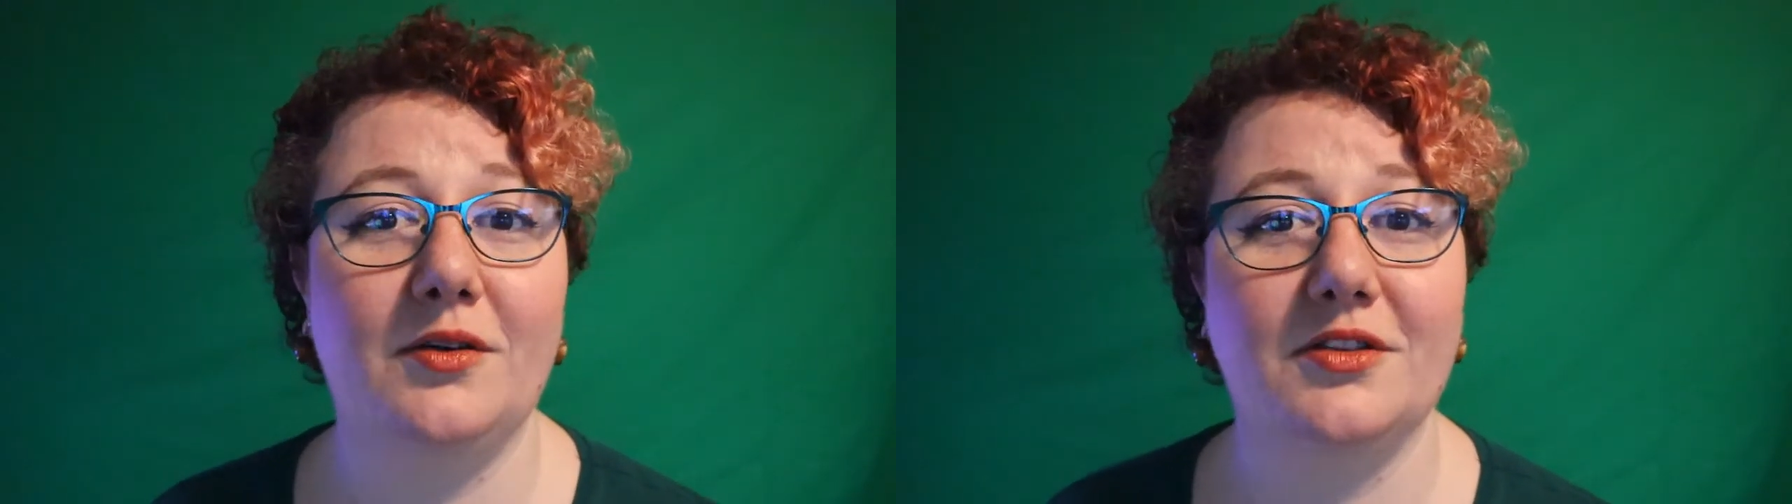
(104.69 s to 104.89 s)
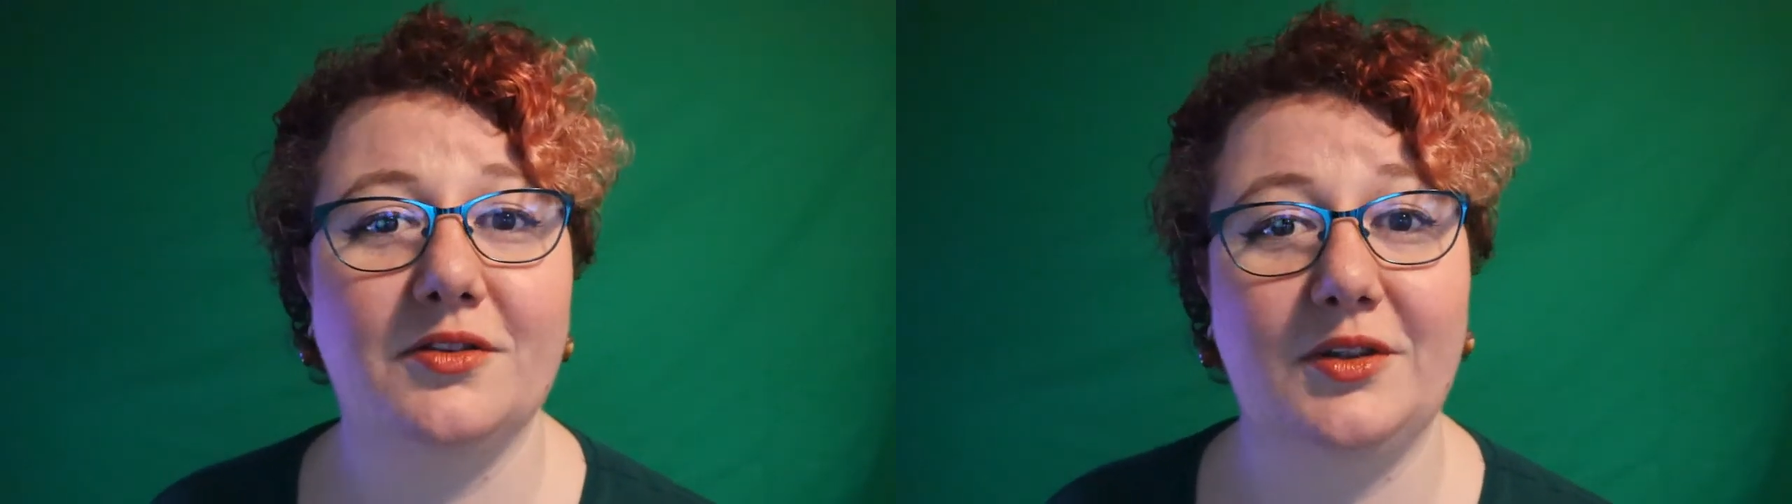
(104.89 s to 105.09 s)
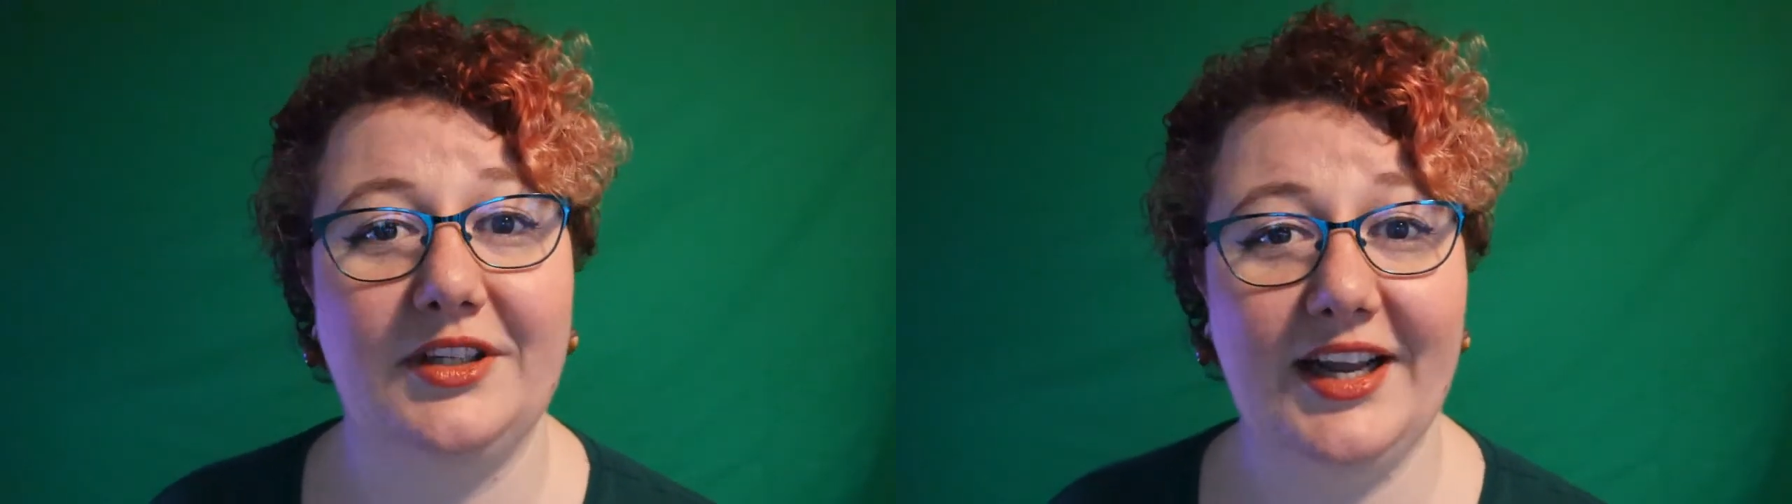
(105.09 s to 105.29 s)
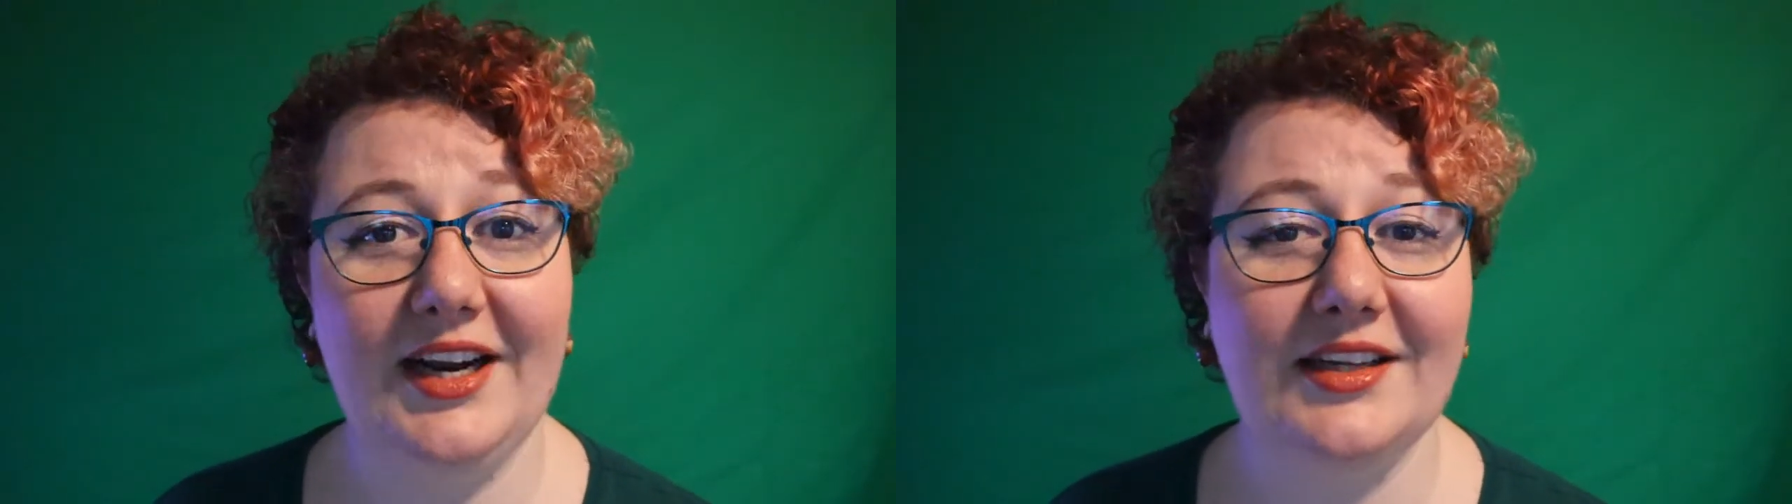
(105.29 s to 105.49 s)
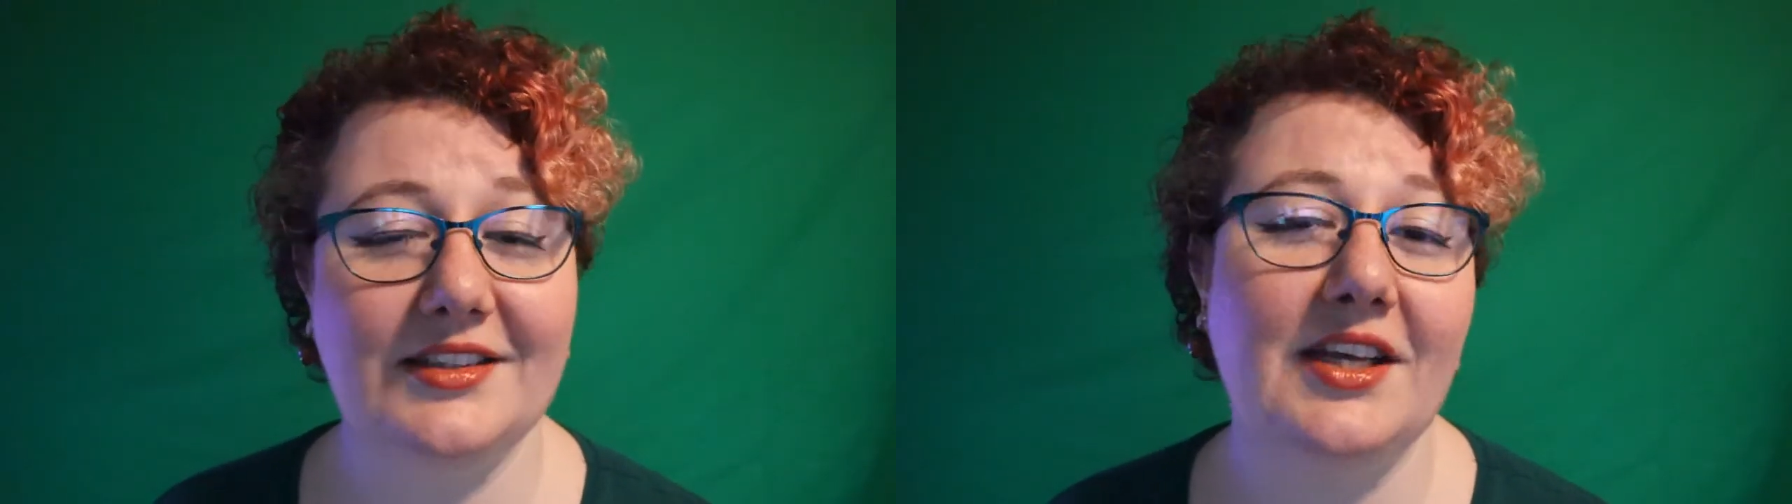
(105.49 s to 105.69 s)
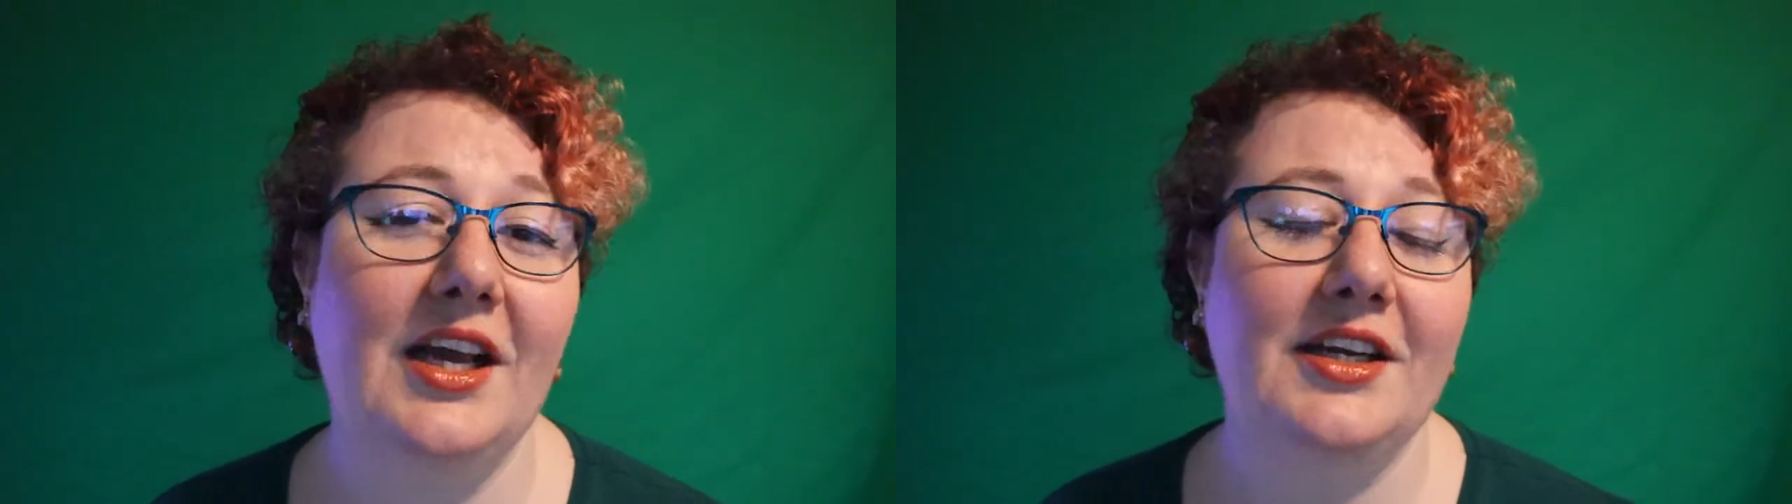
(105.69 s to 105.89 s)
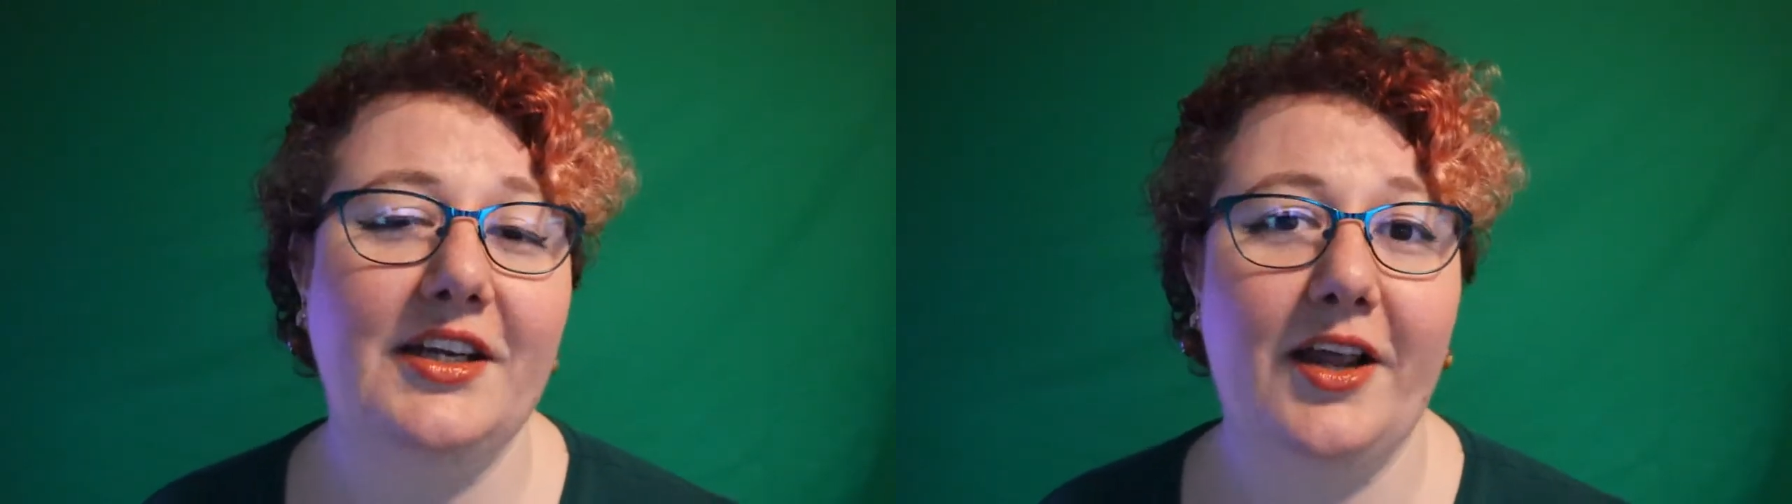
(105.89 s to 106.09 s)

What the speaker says: called Cornelis,